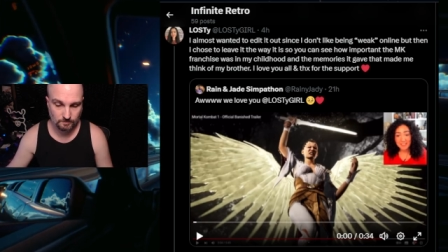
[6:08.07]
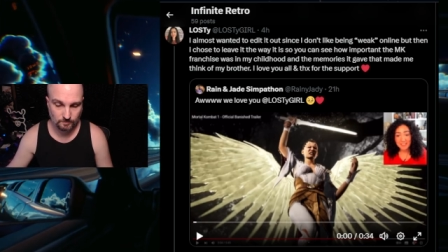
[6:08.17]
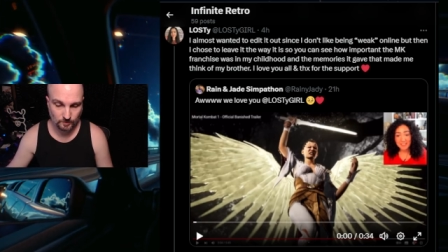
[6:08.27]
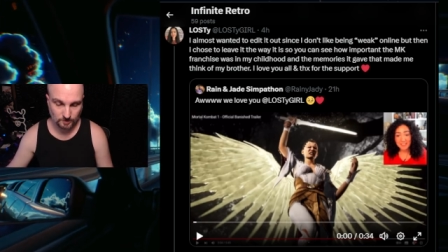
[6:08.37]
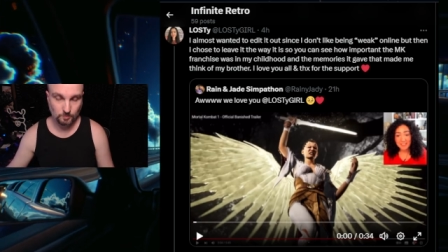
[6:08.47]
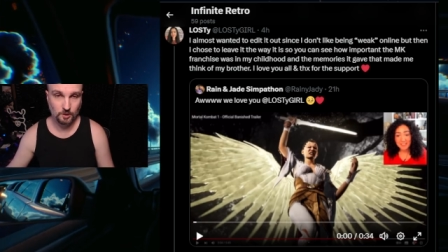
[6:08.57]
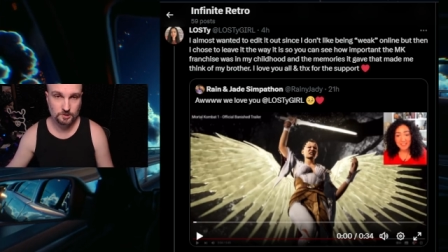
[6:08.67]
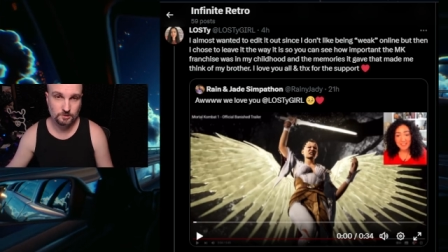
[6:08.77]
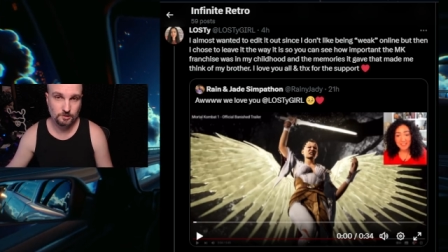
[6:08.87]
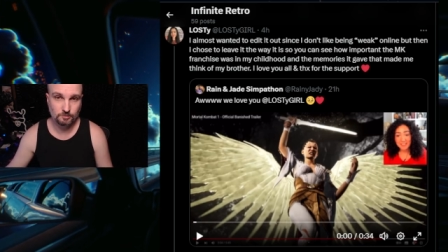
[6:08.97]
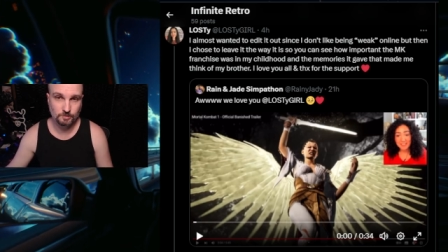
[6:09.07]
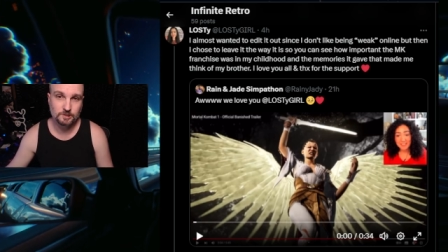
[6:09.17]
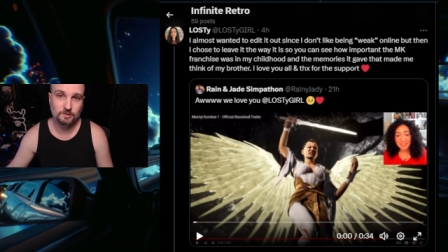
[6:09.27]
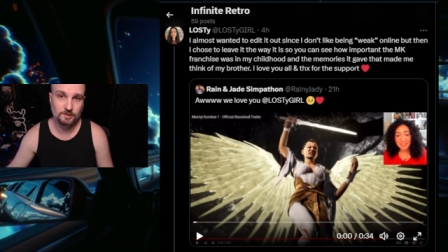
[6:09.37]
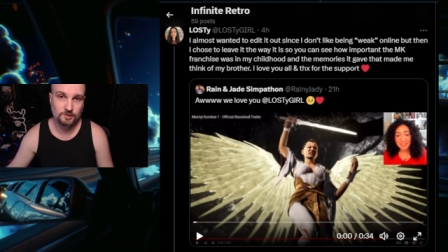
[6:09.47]
with the person you
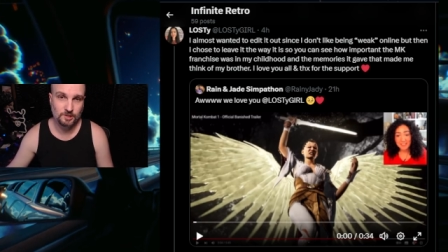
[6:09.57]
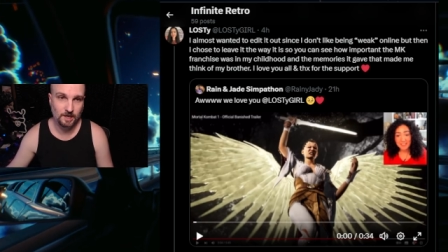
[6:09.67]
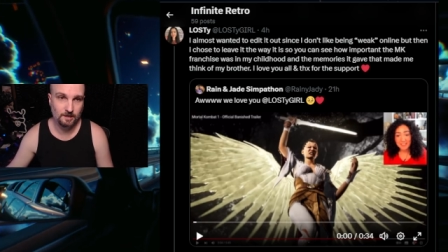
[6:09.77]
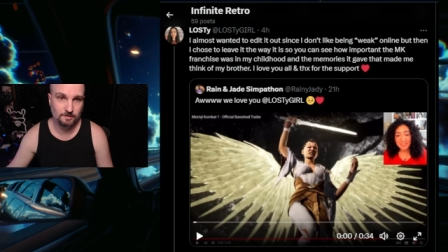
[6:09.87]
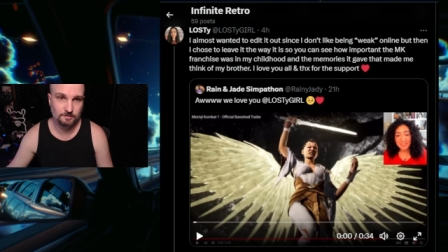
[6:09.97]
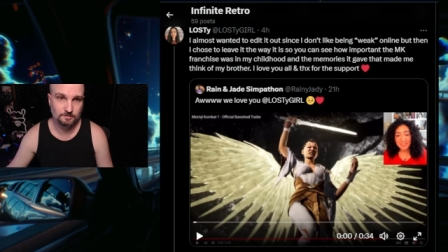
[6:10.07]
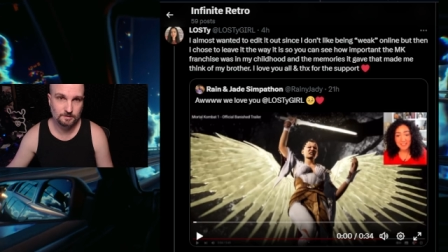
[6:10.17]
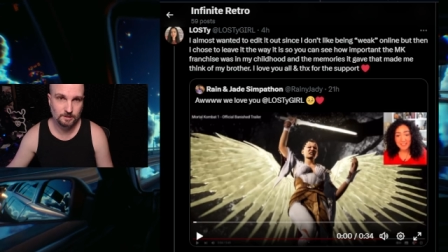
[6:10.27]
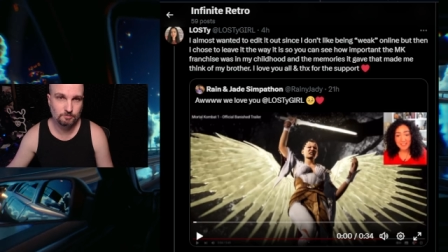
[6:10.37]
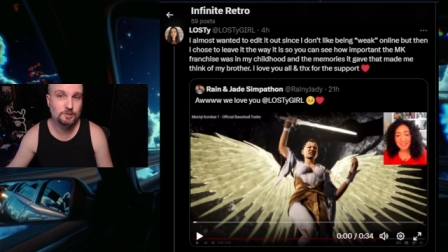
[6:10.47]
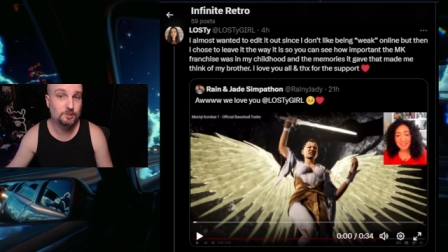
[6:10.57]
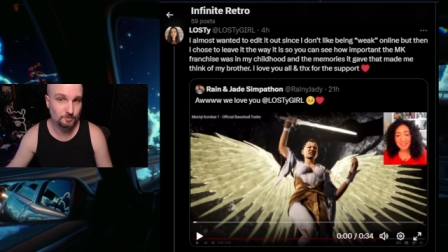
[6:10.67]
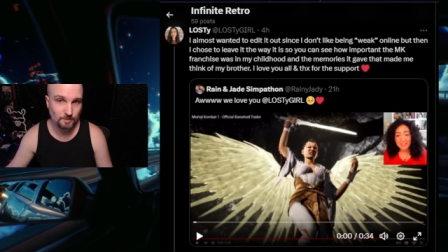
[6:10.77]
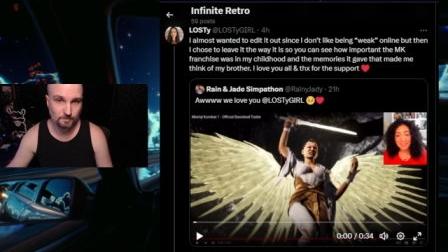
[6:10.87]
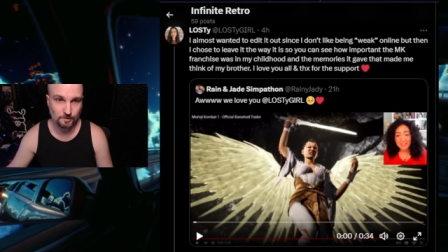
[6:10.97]
originally shared the original
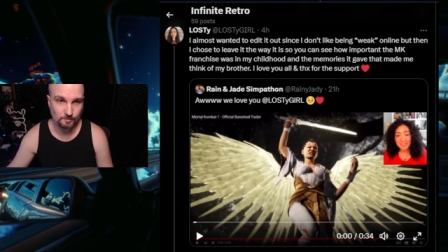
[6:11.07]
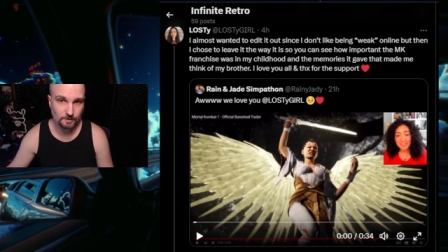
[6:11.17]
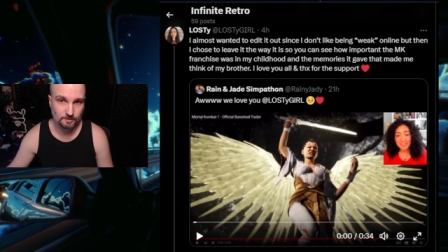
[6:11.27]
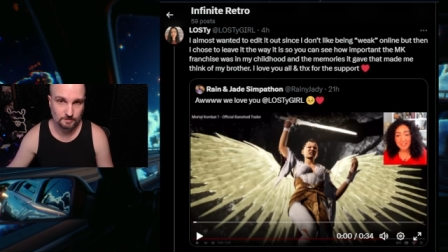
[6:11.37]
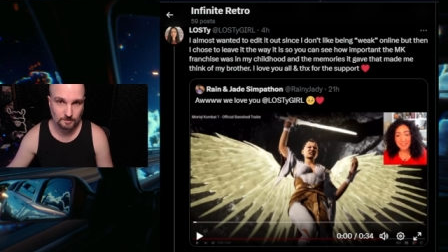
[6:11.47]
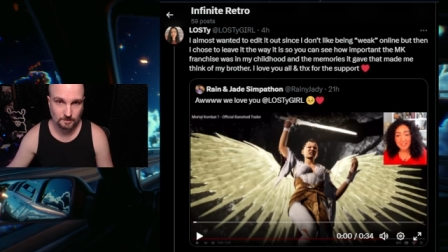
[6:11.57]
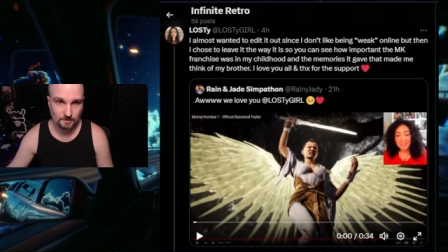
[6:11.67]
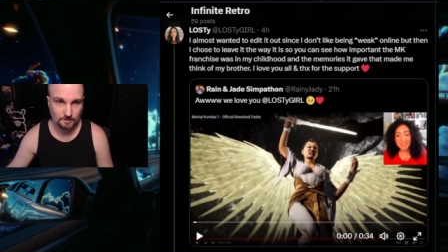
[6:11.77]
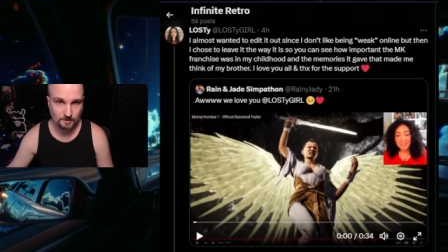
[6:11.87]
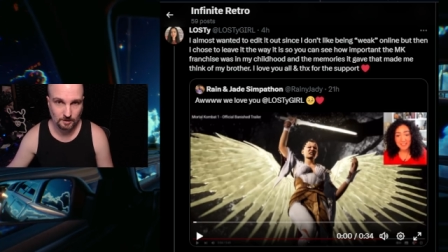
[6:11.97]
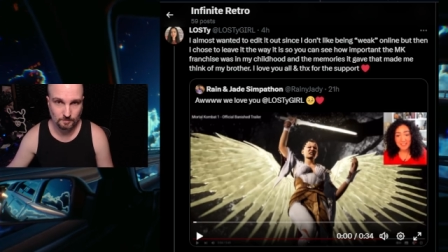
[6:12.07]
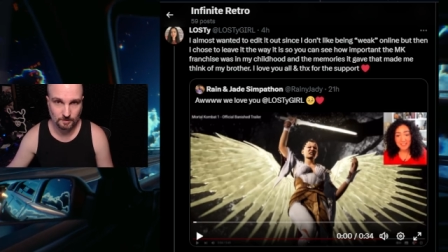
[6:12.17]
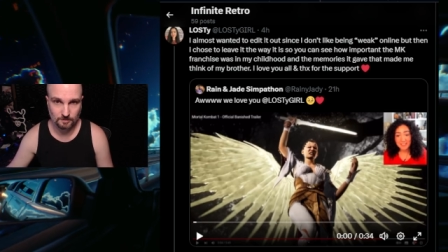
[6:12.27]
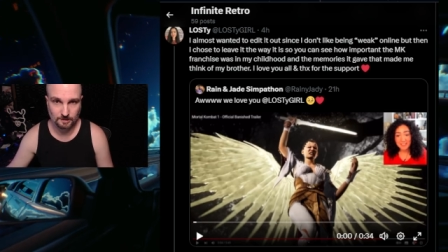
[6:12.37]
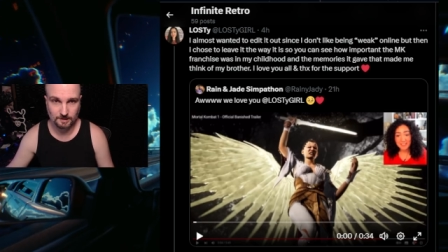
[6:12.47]
memory with, you know, but
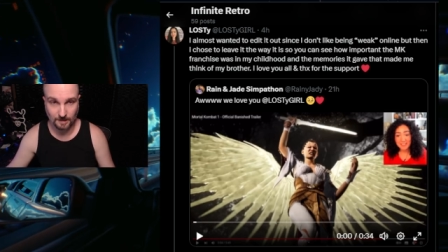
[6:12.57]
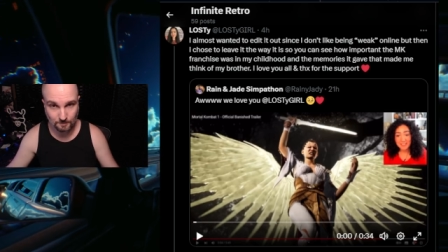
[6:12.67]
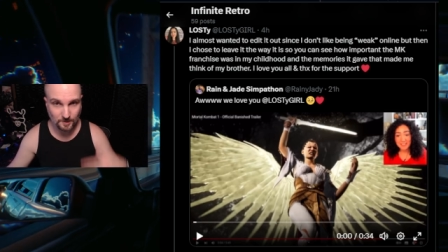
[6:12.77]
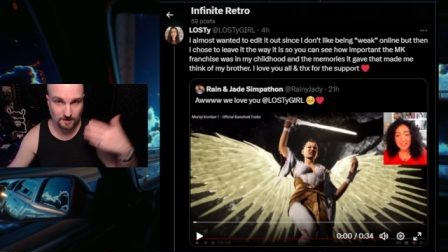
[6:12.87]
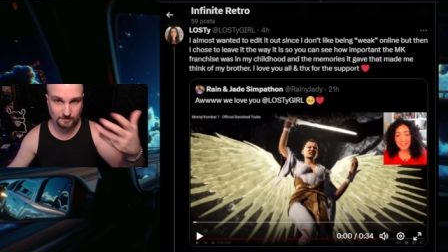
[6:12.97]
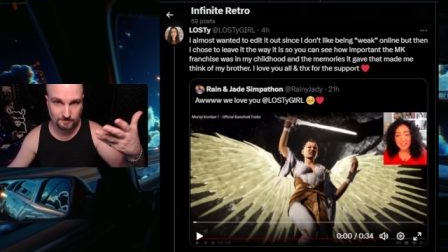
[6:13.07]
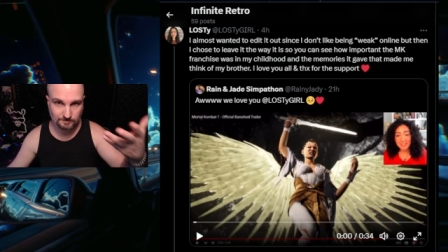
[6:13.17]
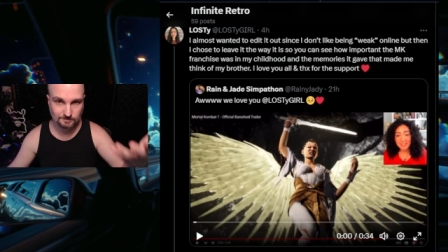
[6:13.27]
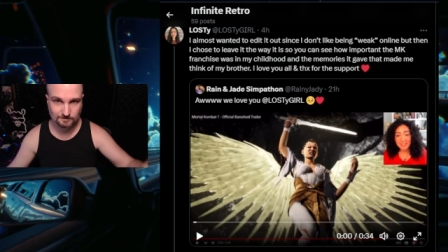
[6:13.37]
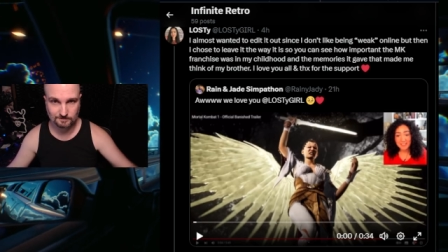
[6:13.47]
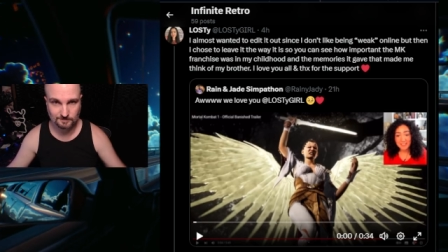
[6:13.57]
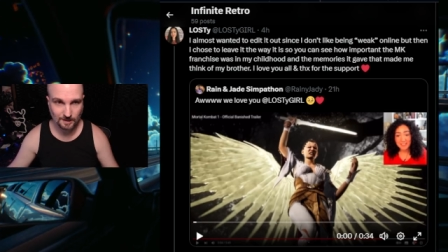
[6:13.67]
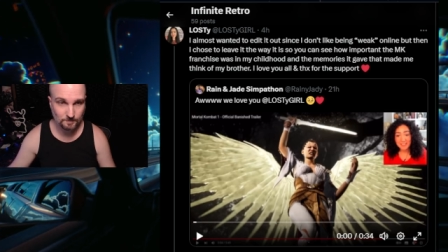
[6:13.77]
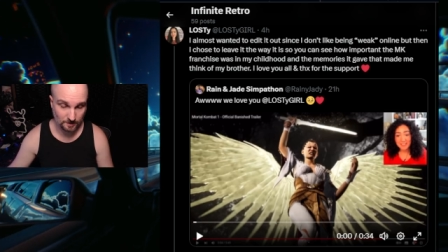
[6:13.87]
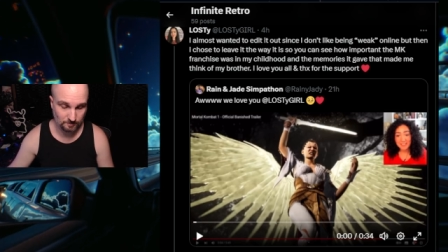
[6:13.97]
like the
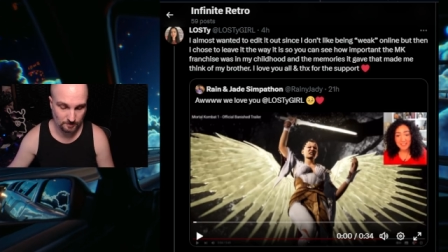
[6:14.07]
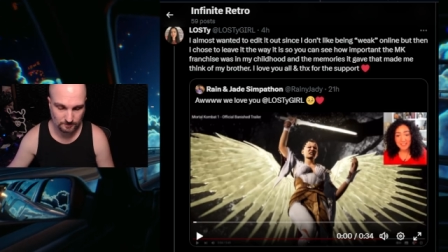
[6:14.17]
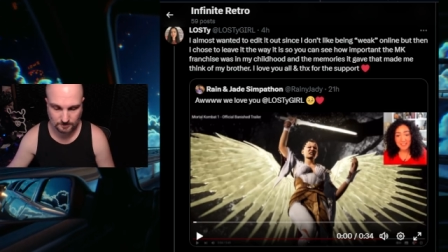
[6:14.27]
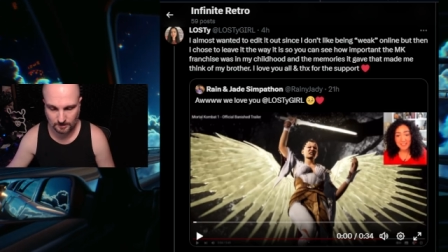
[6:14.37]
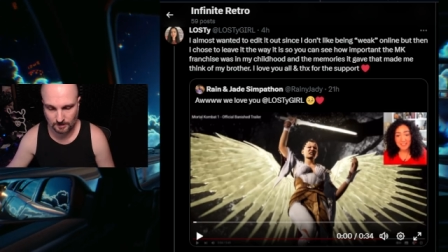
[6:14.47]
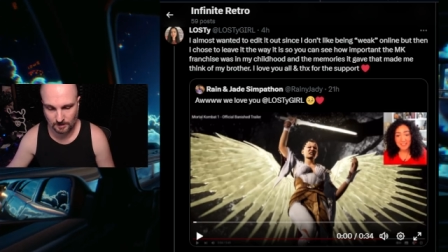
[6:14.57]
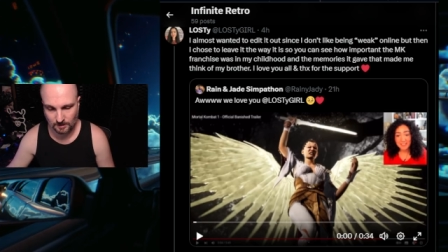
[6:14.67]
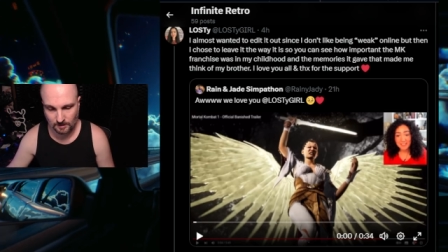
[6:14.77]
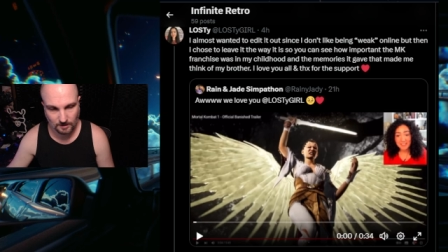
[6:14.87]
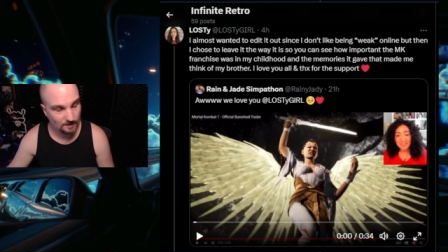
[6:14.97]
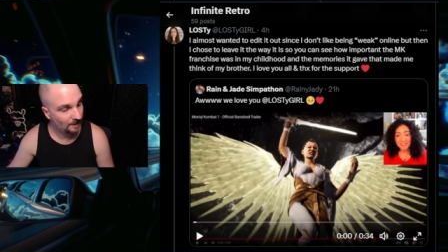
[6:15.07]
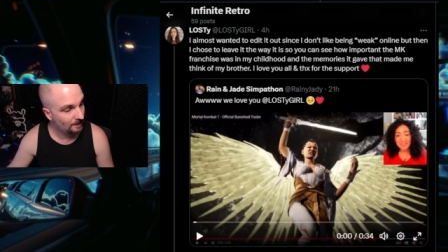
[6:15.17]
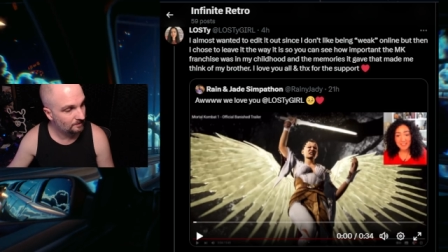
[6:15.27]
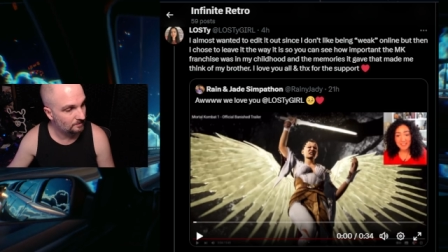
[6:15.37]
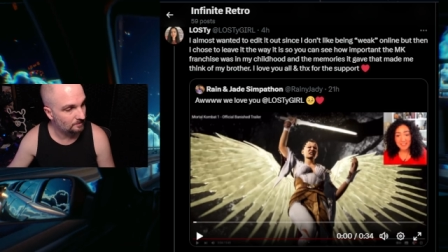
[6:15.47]
updated one.
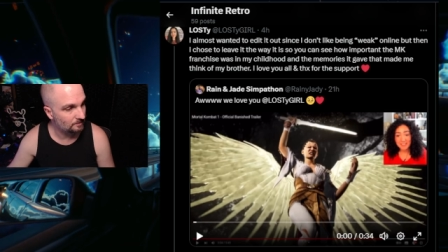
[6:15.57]
And